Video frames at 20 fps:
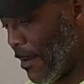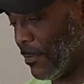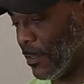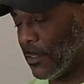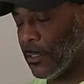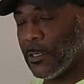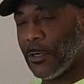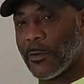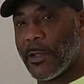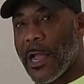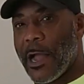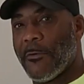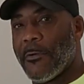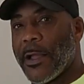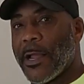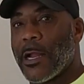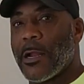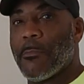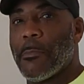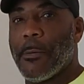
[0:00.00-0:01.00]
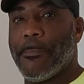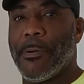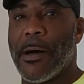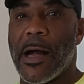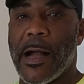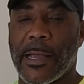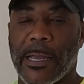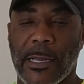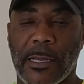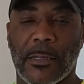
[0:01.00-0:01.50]
have this little guy right here in my
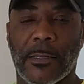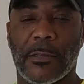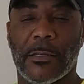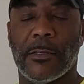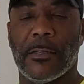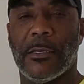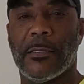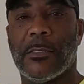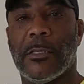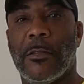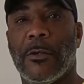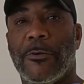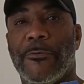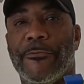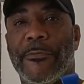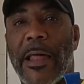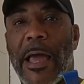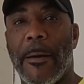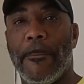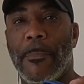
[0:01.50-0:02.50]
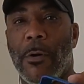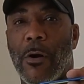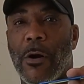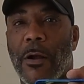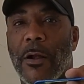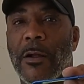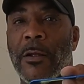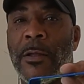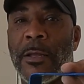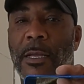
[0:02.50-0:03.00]
pocket. It's a little flat
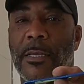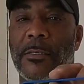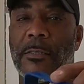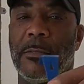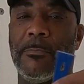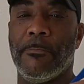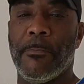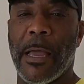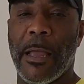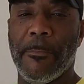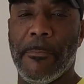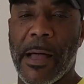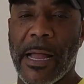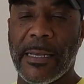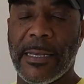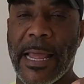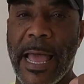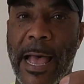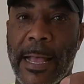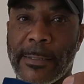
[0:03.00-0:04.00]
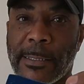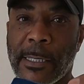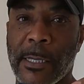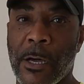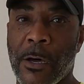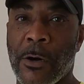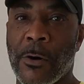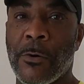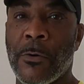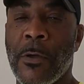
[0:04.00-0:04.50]
bar. It's made by
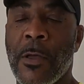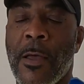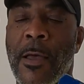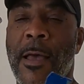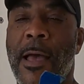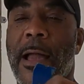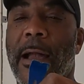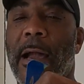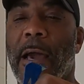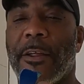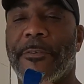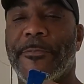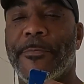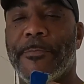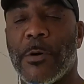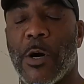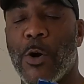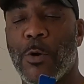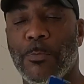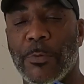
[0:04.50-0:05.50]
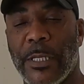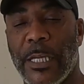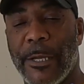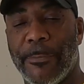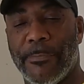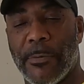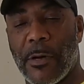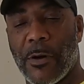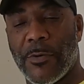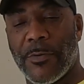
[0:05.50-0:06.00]
Dasco. I got it from Home
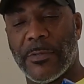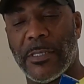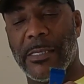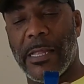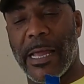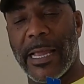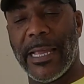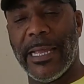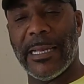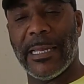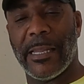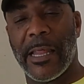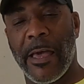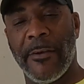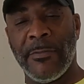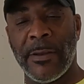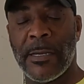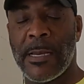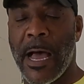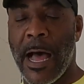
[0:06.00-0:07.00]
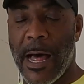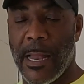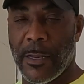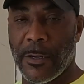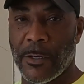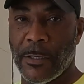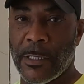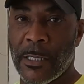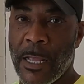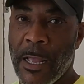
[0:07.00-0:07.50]
Depot. It was like
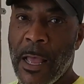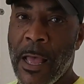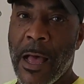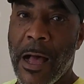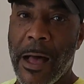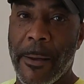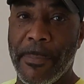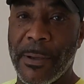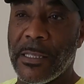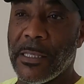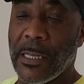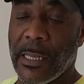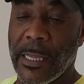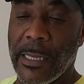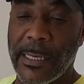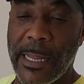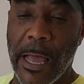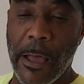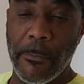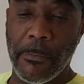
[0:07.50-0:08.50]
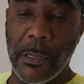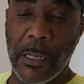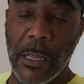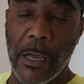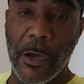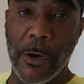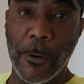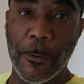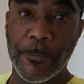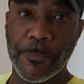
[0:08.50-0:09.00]
$11. I'll put the link down
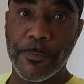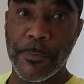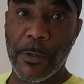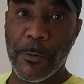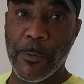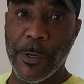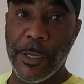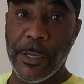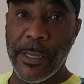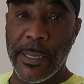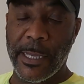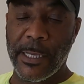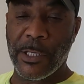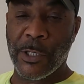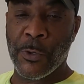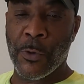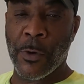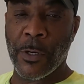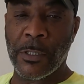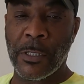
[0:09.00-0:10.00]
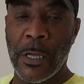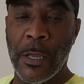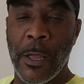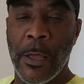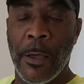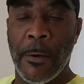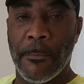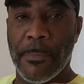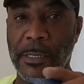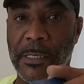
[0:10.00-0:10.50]
below where you can get yours.
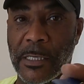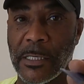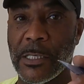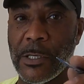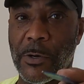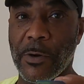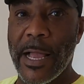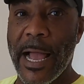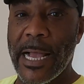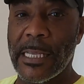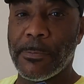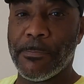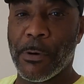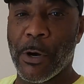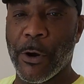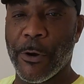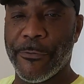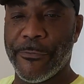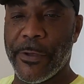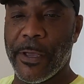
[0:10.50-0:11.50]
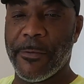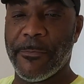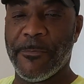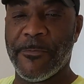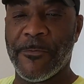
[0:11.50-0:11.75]
But this little guy is perfect